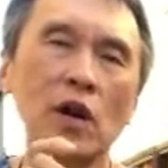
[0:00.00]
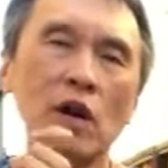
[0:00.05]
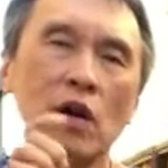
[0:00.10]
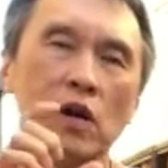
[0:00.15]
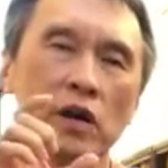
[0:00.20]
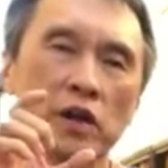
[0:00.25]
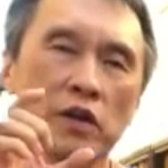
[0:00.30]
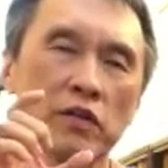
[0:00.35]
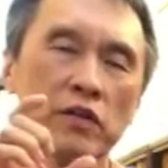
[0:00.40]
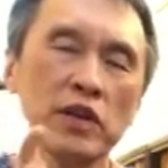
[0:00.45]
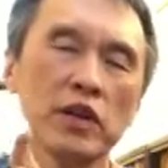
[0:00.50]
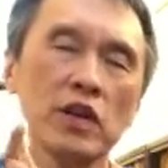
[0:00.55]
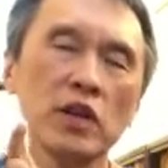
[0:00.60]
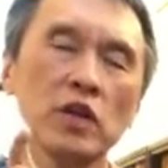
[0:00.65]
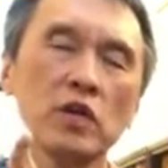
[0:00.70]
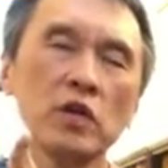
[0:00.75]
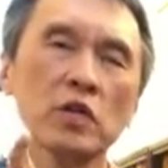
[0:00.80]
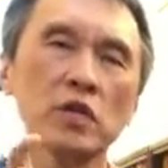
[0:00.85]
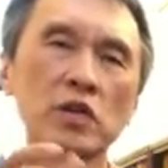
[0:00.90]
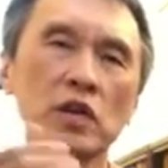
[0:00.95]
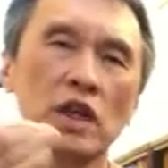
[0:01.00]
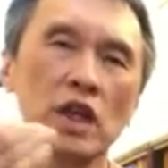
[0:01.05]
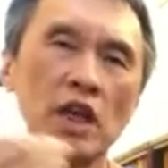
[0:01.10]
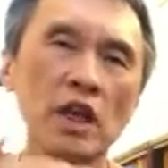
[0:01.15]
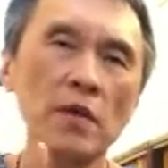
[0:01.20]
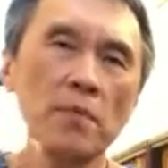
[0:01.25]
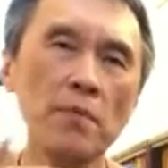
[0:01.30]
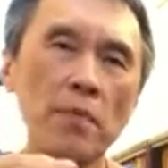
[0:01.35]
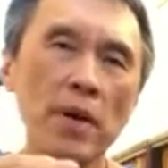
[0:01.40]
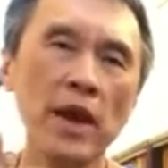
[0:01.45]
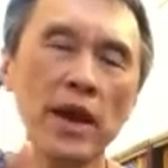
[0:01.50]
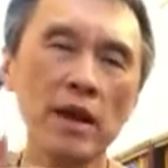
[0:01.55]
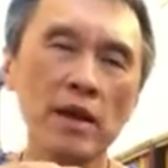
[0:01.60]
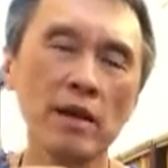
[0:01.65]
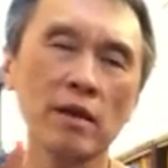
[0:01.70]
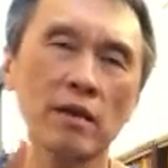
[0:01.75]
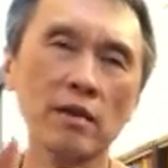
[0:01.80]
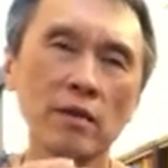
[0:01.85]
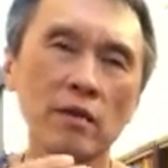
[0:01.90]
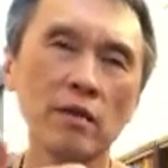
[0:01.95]
or it reduces the impact
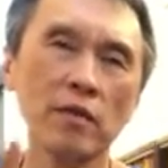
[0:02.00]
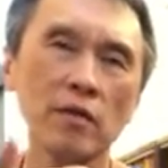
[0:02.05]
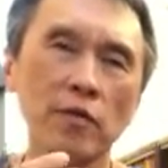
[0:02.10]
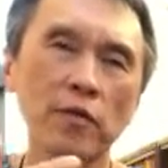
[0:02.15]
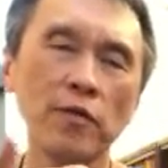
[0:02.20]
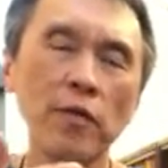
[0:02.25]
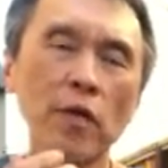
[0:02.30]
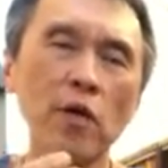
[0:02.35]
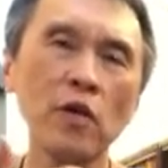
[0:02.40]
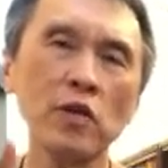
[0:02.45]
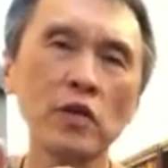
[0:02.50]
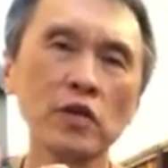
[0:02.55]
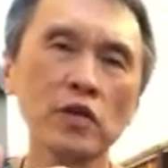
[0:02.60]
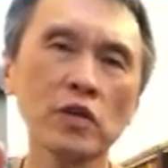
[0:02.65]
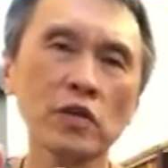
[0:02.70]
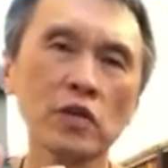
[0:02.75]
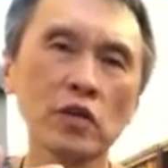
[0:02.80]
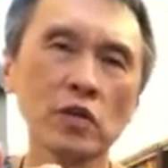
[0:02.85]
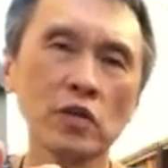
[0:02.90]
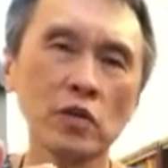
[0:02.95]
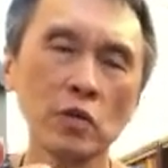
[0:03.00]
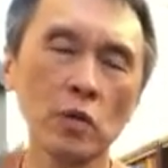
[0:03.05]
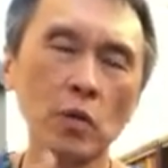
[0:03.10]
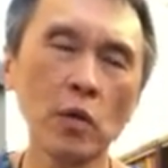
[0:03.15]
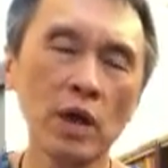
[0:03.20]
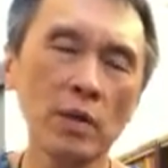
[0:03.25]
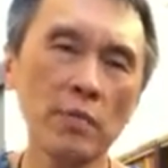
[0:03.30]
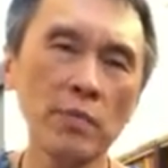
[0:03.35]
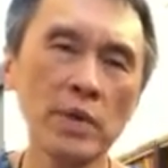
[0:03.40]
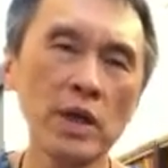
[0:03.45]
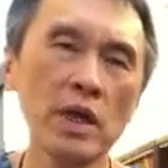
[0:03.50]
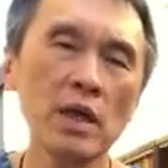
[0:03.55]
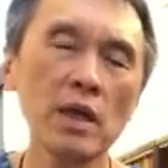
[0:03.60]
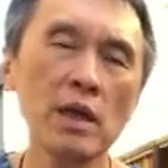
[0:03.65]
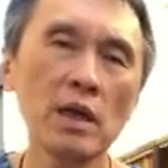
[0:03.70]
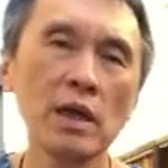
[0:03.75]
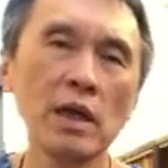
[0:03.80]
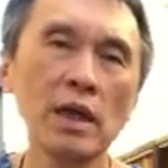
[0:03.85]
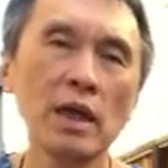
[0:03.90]
force toward me